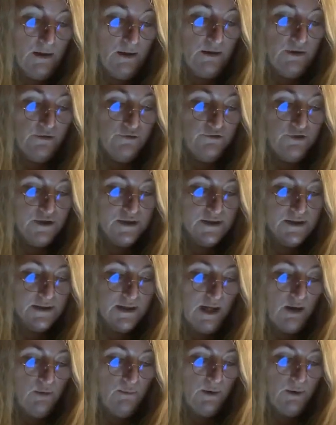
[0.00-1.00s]
Just
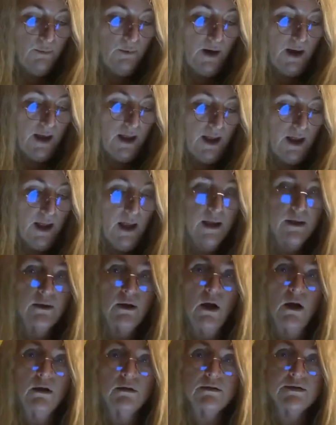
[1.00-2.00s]
tell me where, and
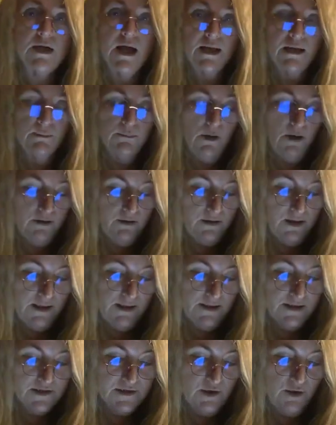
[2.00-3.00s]
I'll take my
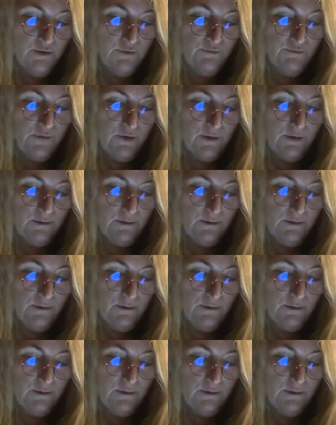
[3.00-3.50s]
things over.